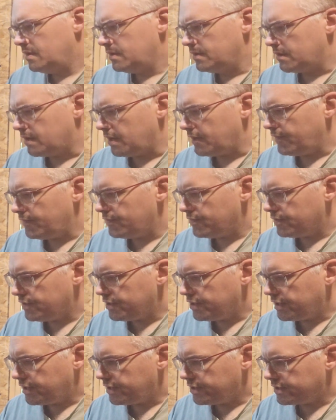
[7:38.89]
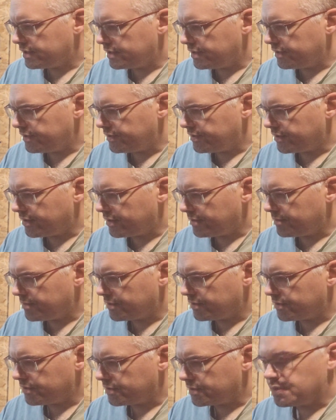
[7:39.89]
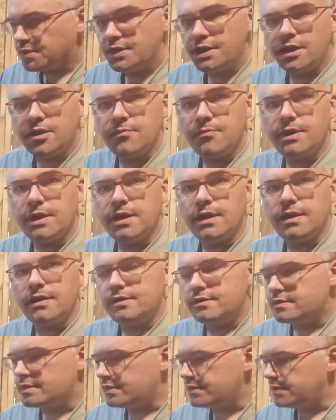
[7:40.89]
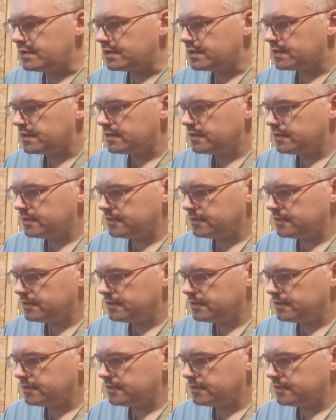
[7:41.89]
So I haven't really changed anything out about this clean out pot. I just